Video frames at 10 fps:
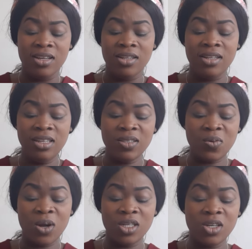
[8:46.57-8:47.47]
This
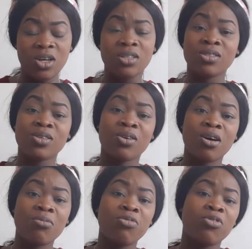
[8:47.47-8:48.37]
question
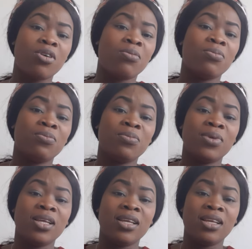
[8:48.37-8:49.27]
comes from
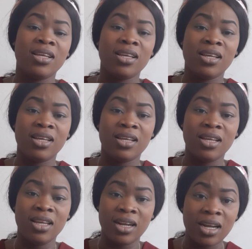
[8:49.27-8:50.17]

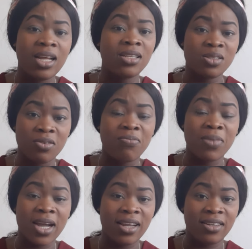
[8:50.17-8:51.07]
a client of
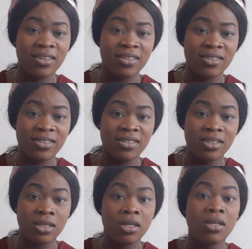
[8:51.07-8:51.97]
mine.
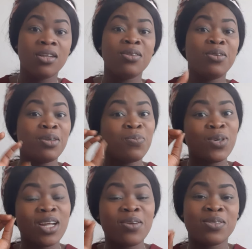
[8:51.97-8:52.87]
Don't
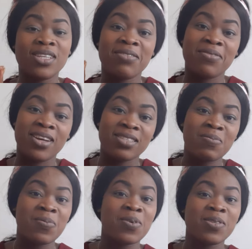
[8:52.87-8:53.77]
bother yourself,
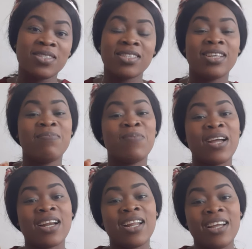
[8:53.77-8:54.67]
ask me, because
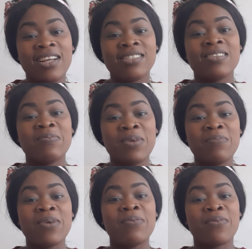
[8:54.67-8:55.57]
my clients
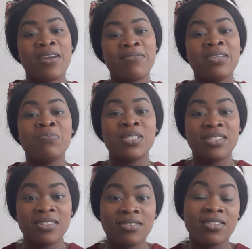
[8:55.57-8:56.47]
remain my private
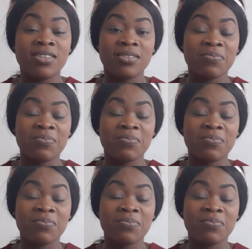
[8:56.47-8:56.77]
business.